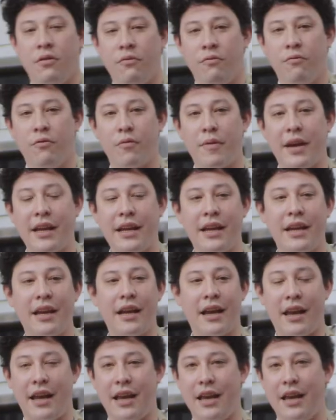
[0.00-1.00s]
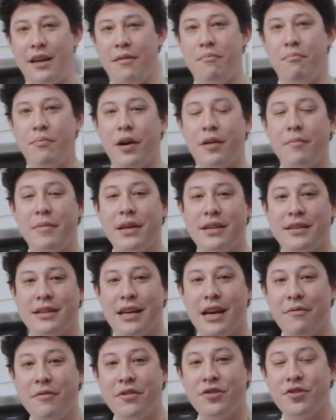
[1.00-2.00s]
We're making a banh mi
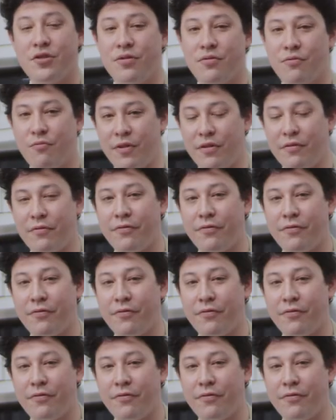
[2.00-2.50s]
sandwich with